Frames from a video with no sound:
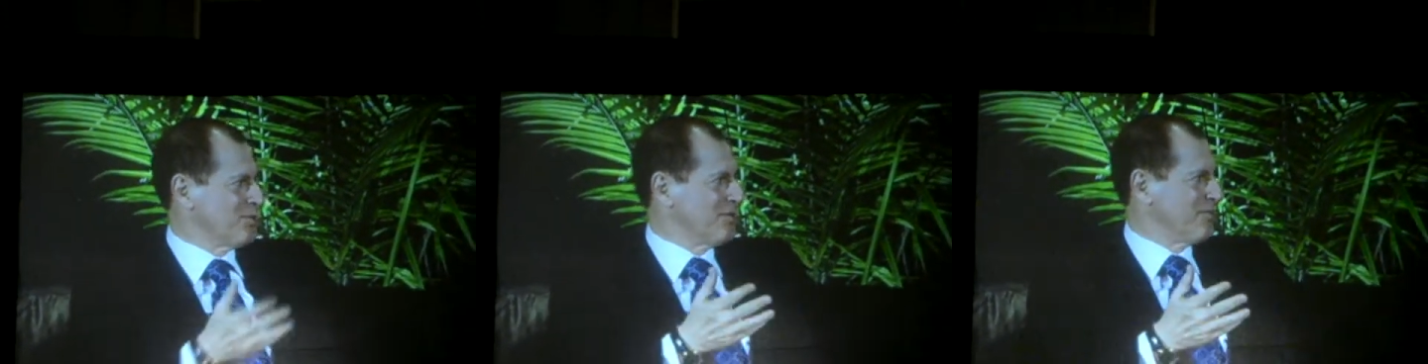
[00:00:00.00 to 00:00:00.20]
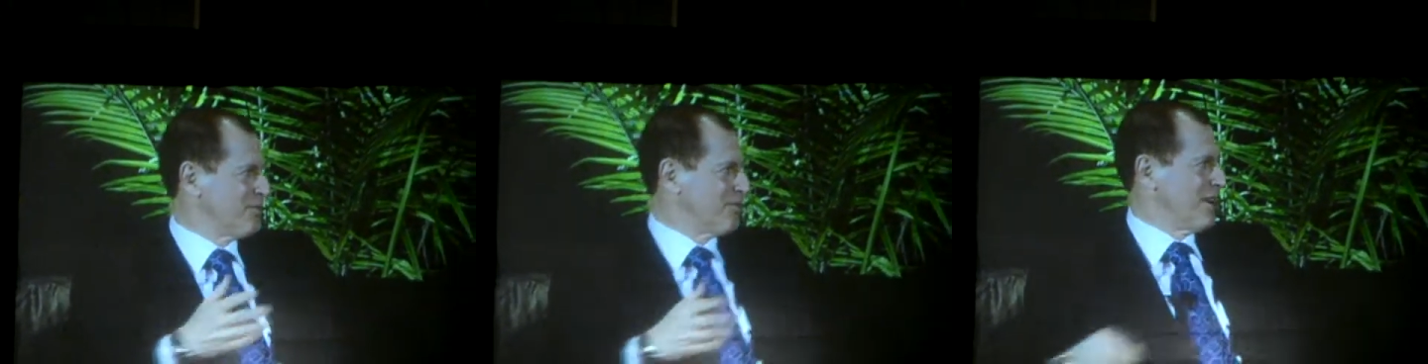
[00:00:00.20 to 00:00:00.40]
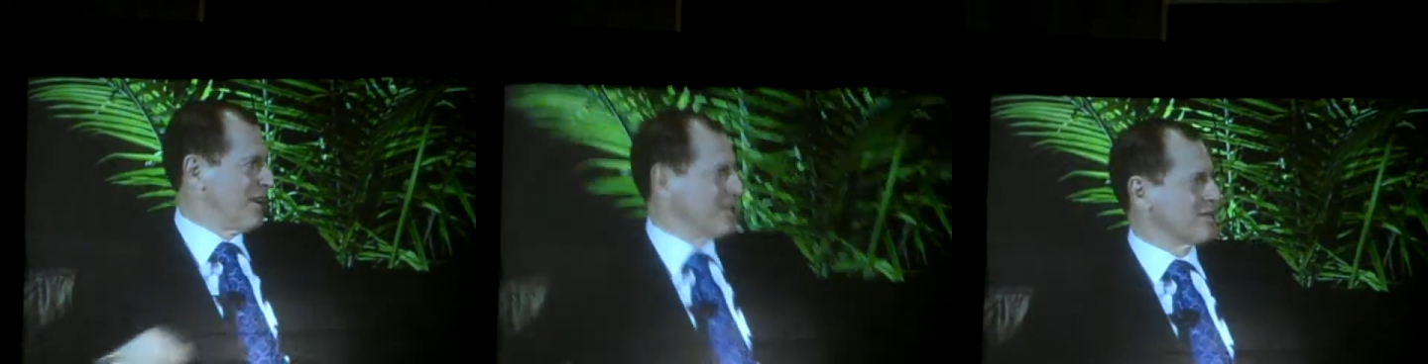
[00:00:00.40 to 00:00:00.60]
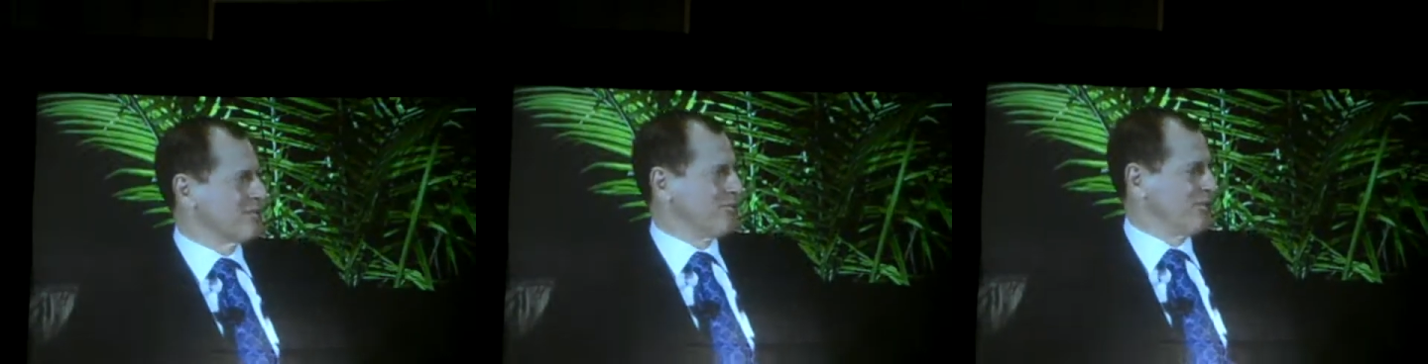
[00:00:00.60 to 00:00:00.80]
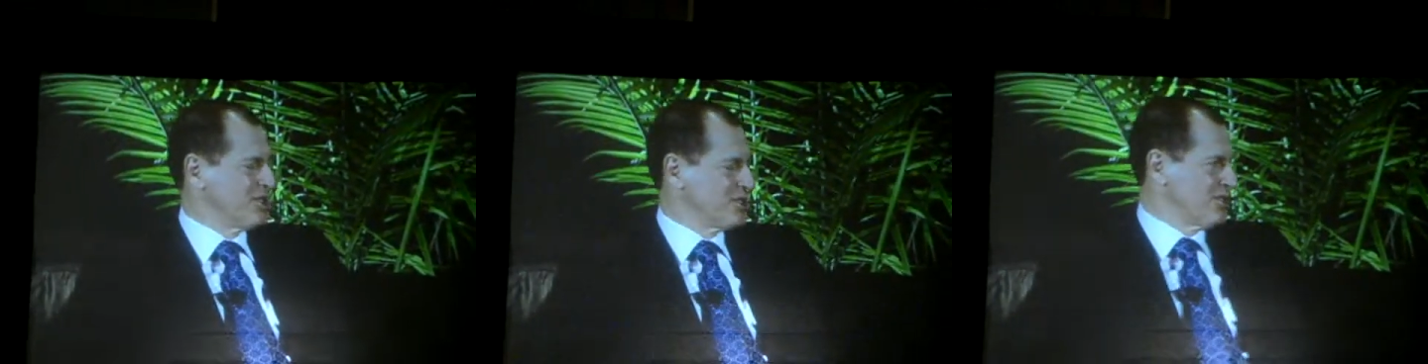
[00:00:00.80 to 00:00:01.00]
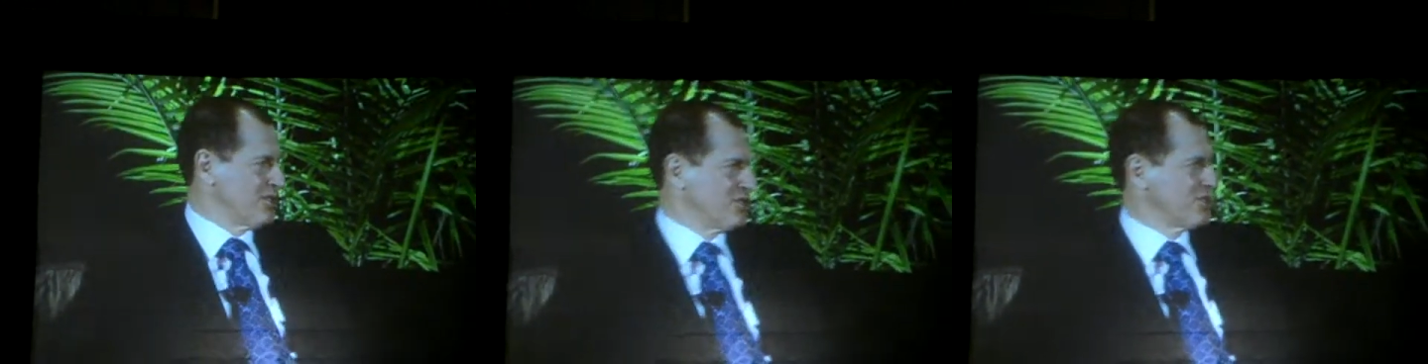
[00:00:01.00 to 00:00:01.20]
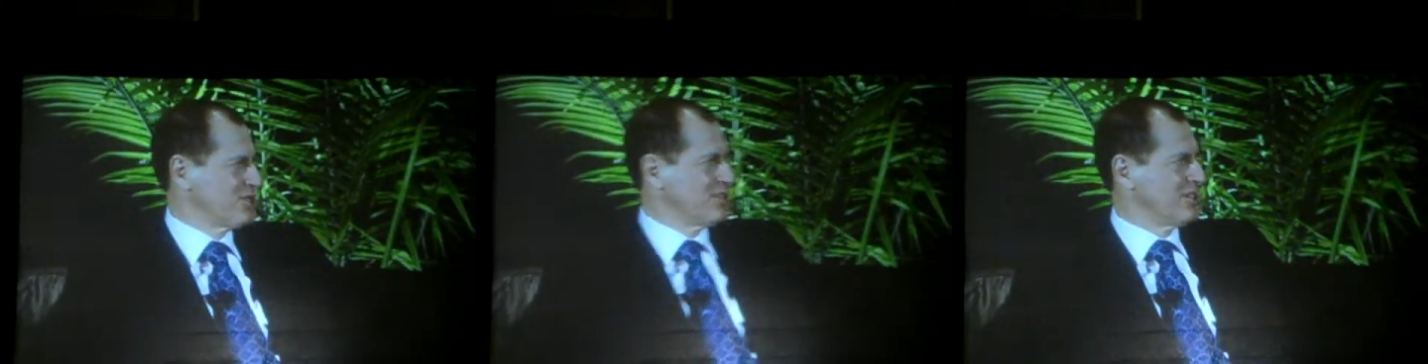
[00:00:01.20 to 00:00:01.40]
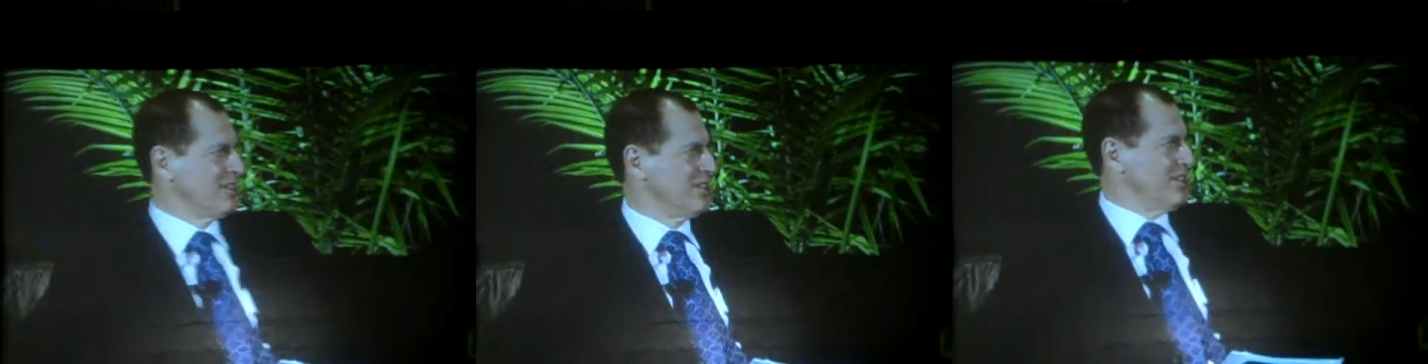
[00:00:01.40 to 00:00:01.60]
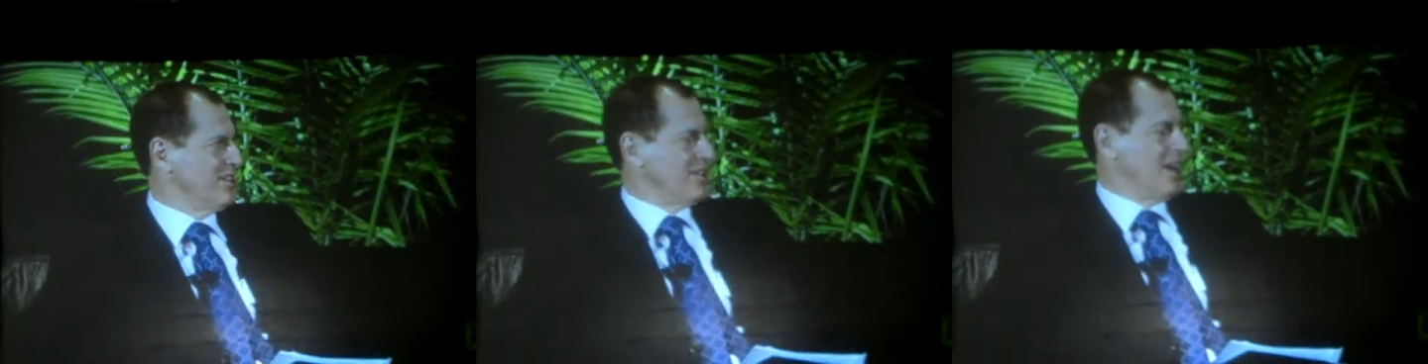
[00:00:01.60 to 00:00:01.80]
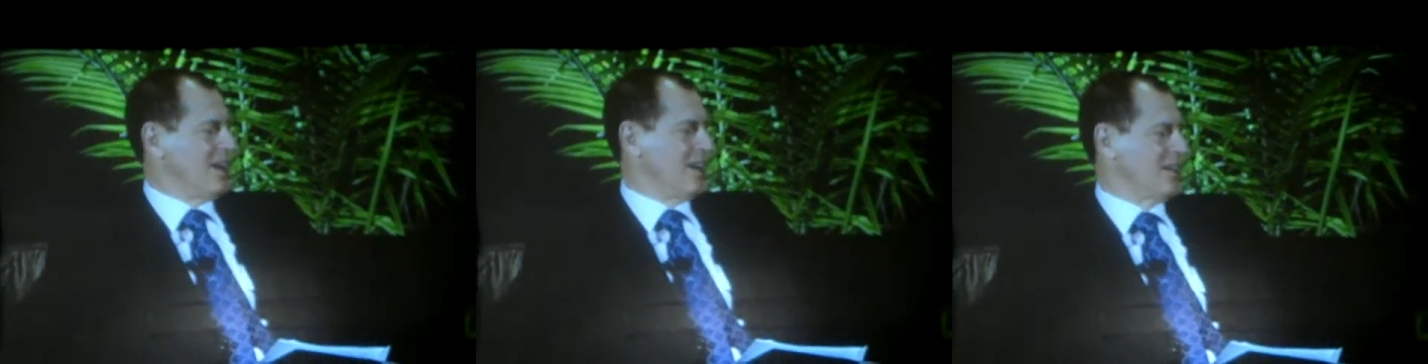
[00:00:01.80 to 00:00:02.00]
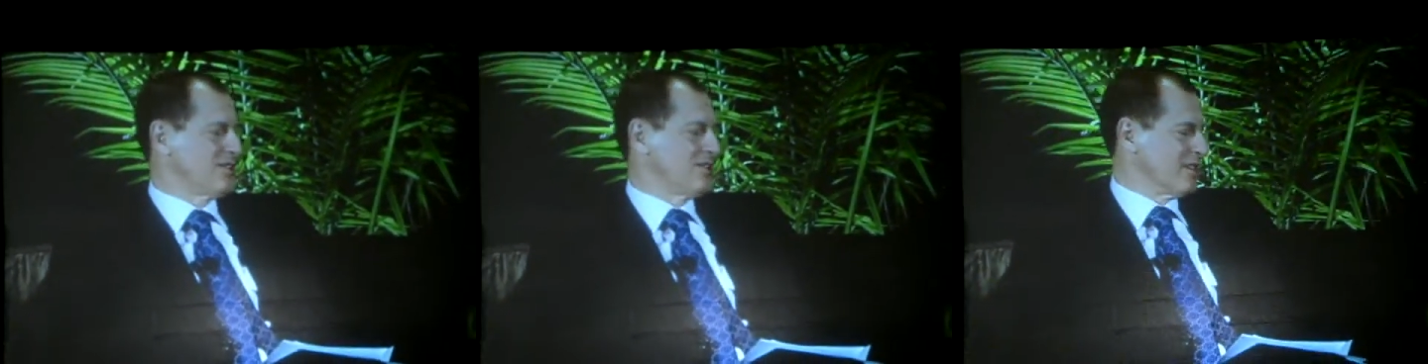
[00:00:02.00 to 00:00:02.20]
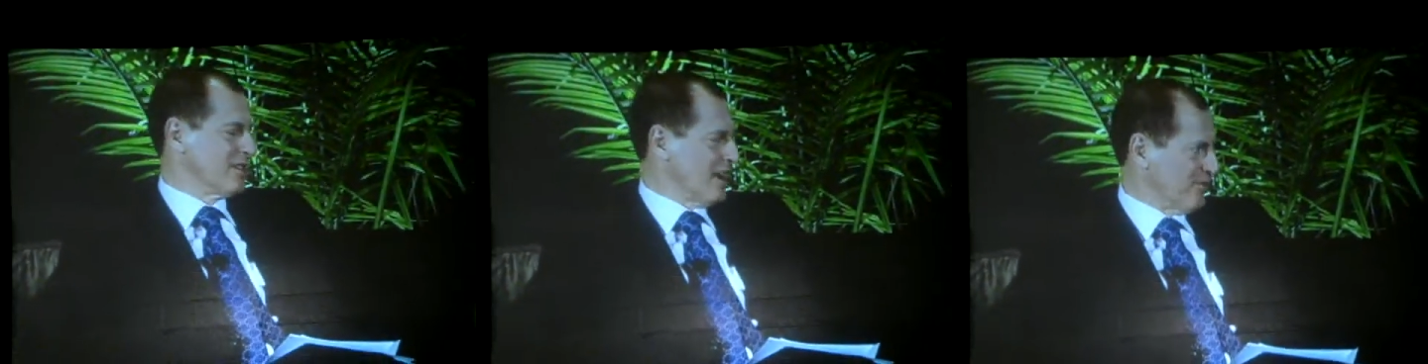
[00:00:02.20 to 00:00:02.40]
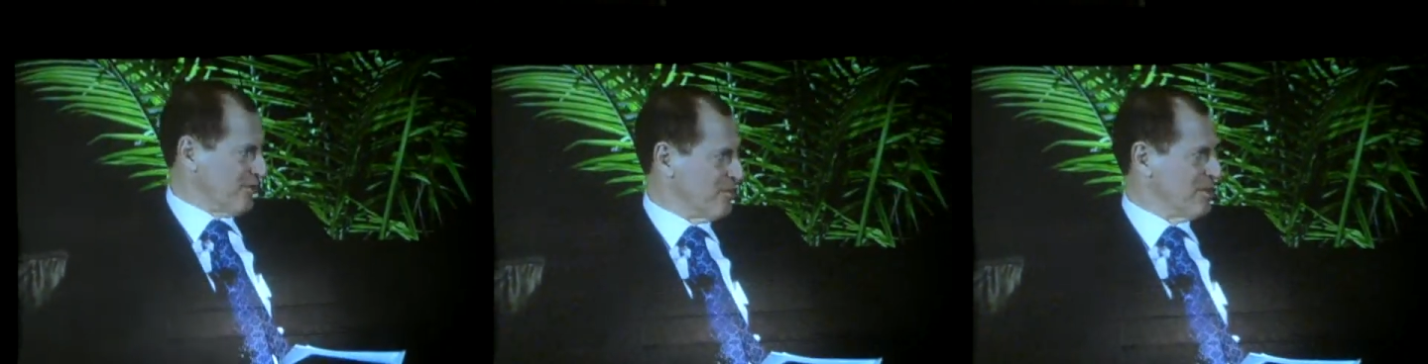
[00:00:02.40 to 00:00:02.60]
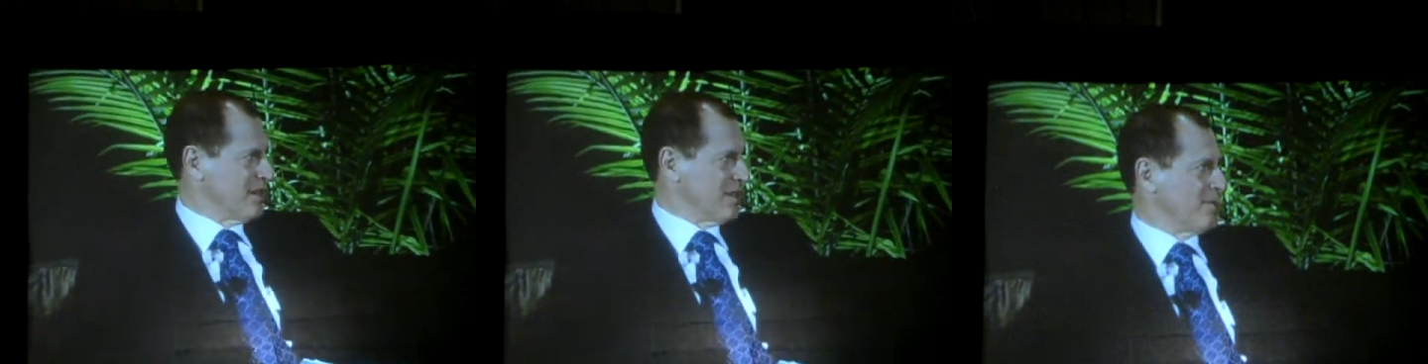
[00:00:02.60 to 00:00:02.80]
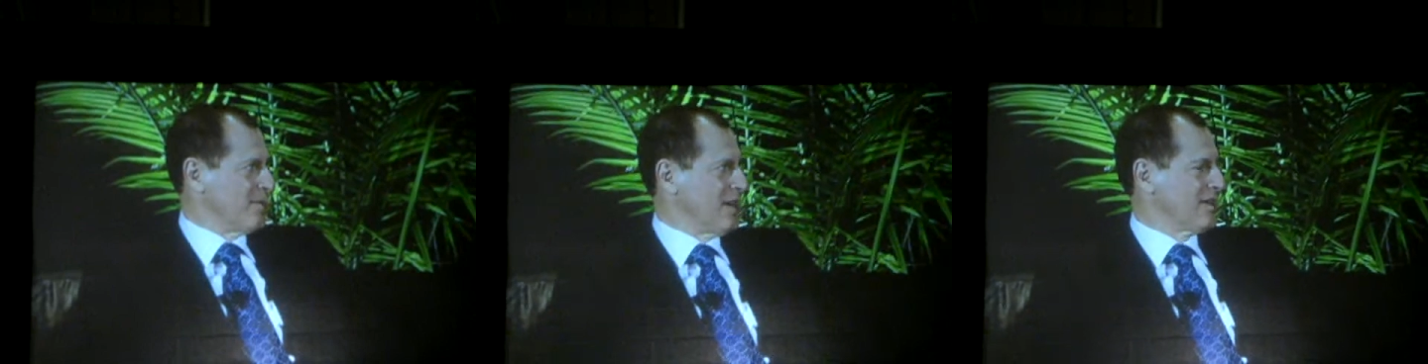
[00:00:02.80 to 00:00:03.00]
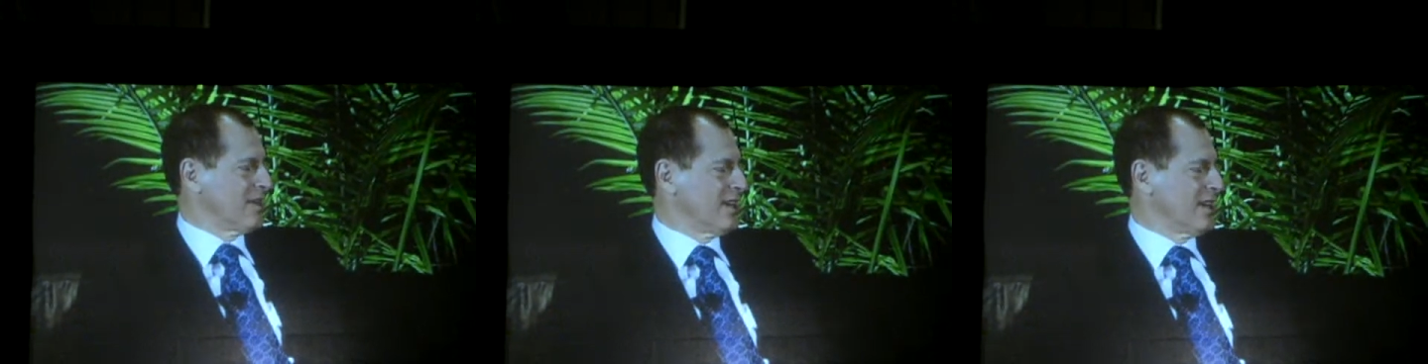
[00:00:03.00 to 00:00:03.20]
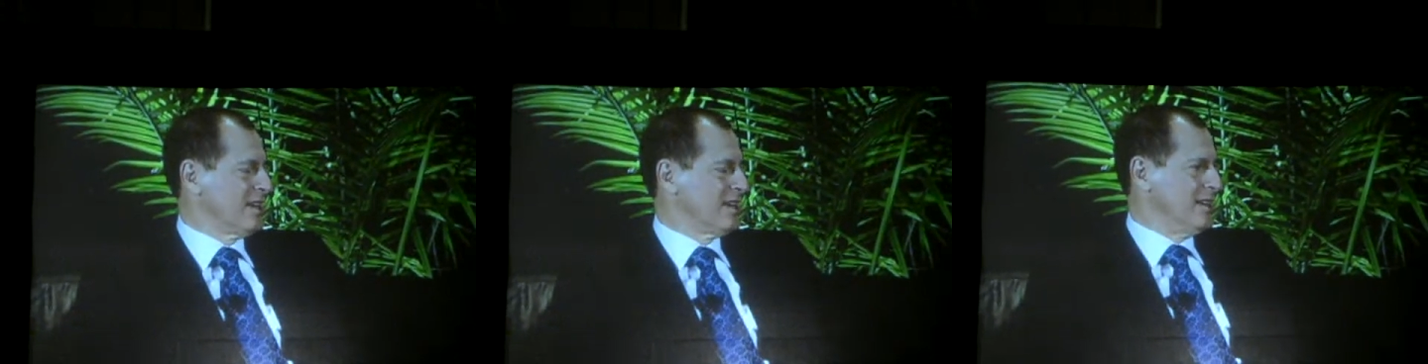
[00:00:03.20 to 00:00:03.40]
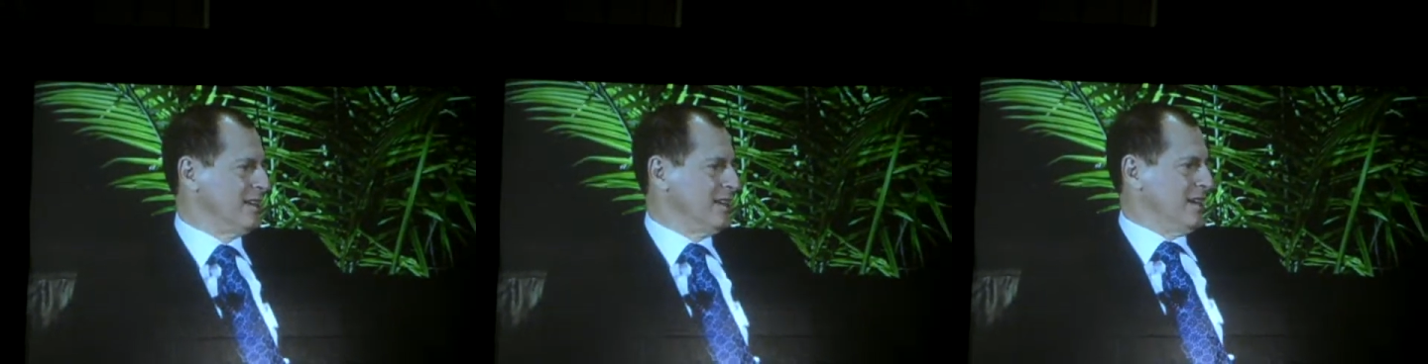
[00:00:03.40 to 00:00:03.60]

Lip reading: We've provided some research to the government about that.